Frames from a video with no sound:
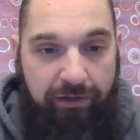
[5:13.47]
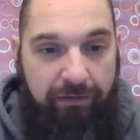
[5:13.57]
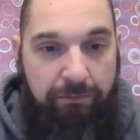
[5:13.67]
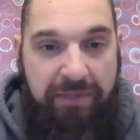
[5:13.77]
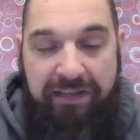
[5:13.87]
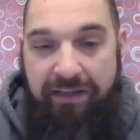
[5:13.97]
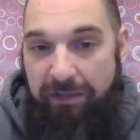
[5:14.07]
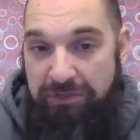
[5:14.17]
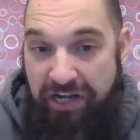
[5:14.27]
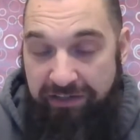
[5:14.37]
meet the
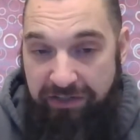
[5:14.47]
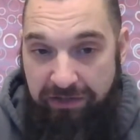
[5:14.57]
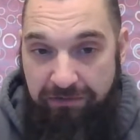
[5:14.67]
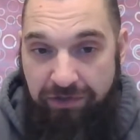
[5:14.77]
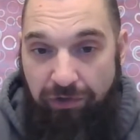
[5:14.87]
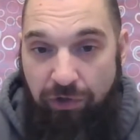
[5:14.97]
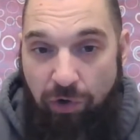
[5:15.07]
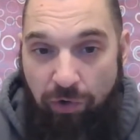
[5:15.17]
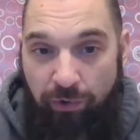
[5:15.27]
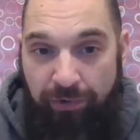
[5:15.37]
objectives, the
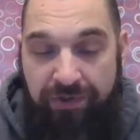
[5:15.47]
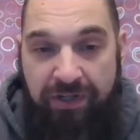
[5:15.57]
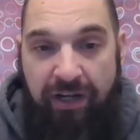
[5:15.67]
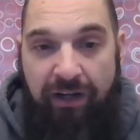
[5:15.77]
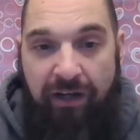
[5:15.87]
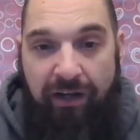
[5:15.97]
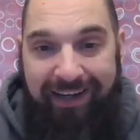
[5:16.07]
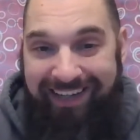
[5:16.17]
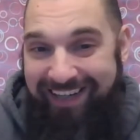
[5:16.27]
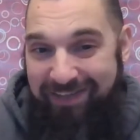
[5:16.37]
goals,
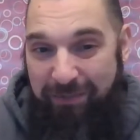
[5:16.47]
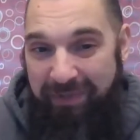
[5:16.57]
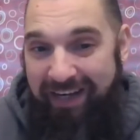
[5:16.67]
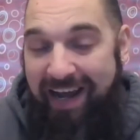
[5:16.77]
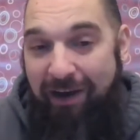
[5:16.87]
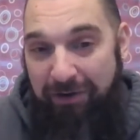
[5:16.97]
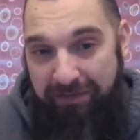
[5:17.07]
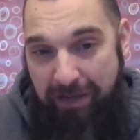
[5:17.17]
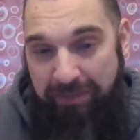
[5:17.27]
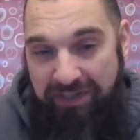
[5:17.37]
and get something out of
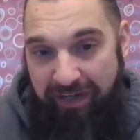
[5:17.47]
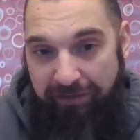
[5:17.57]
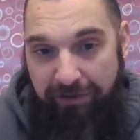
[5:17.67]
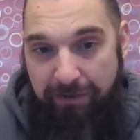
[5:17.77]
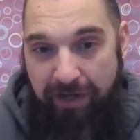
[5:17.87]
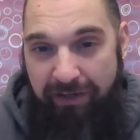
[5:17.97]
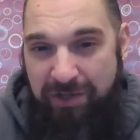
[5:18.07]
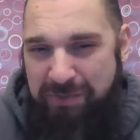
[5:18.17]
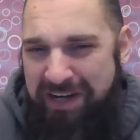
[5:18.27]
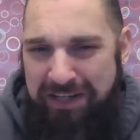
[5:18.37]
that particular thing.
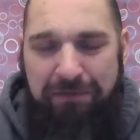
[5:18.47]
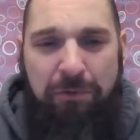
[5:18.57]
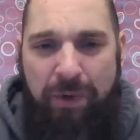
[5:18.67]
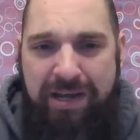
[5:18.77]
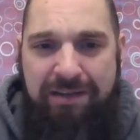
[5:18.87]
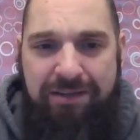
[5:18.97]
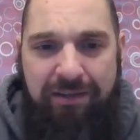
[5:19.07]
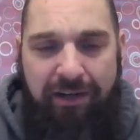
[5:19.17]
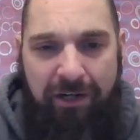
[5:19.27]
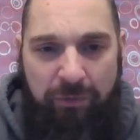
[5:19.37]
There's many different ways
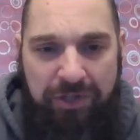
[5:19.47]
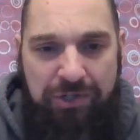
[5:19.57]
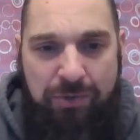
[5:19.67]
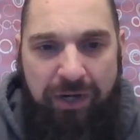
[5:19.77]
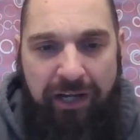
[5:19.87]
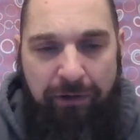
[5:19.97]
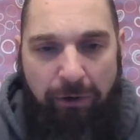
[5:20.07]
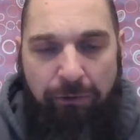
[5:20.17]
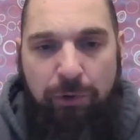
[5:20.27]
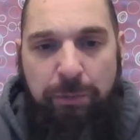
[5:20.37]
in which you can
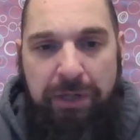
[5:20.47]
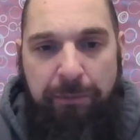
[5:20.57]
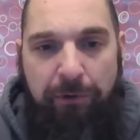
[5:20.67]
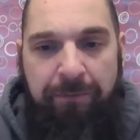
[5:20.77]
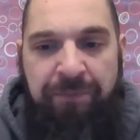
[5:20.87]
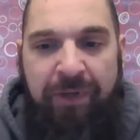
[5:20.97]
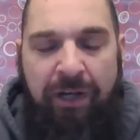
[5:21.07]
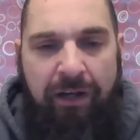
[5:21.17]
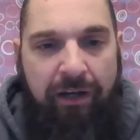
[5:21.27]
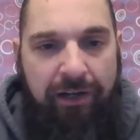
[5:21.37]
recruit people
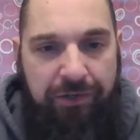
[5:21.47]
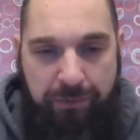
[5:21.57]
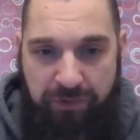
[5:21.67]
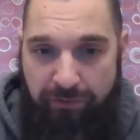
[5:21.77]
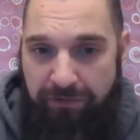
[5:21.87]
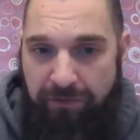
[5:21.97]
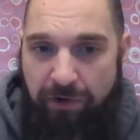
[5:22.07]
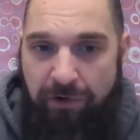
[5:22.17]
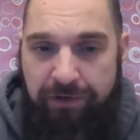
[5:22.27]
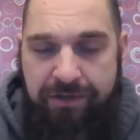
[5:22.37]
in terms of
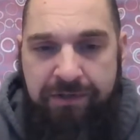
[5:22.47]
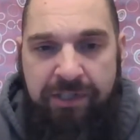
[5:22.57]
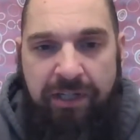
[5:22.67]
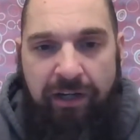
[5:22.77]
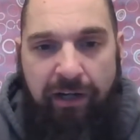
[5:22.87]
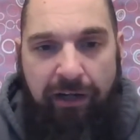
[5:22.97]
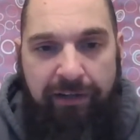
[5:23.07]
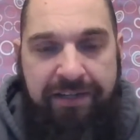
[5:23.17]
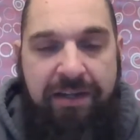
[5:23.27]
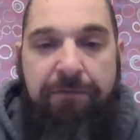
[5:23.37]
referrals.
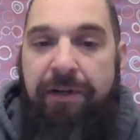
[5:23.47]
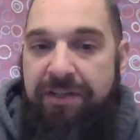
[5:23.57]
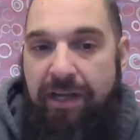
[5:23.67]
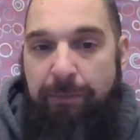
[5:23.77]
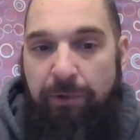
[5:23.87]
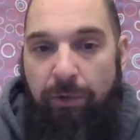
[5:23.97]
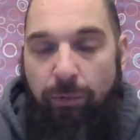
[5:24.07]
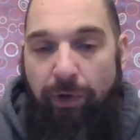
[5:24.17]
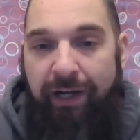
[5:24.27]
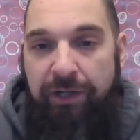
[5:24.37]
Let's say, for an
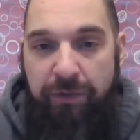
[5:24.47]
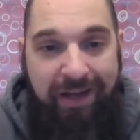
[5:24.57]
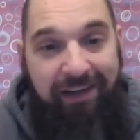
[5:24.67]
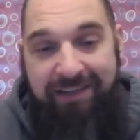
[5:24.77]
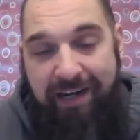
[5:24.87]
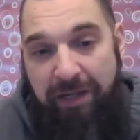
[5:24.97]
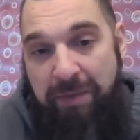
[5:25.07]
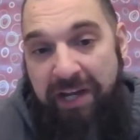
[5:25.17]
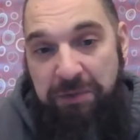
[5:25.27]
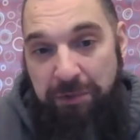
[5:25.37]
example, we're going to do that anxiety
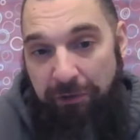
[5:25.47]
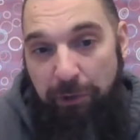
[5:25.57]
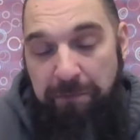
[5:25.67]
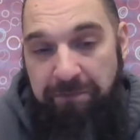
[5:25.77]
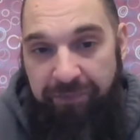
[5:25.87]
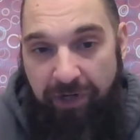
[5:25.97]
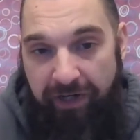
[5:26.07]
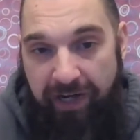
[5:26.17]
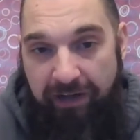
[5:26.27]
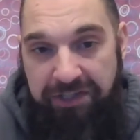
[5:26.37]
management group on a
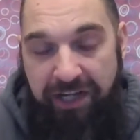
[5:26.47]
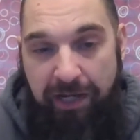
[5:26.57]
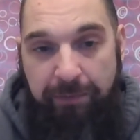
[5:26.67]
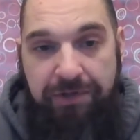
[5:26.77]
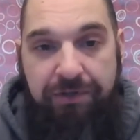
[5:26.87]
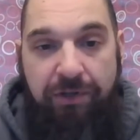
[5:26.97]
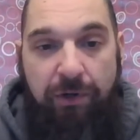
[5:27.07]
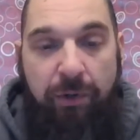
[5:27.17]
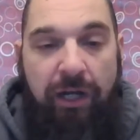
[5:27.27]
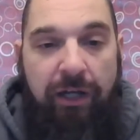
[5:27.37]
college campus. So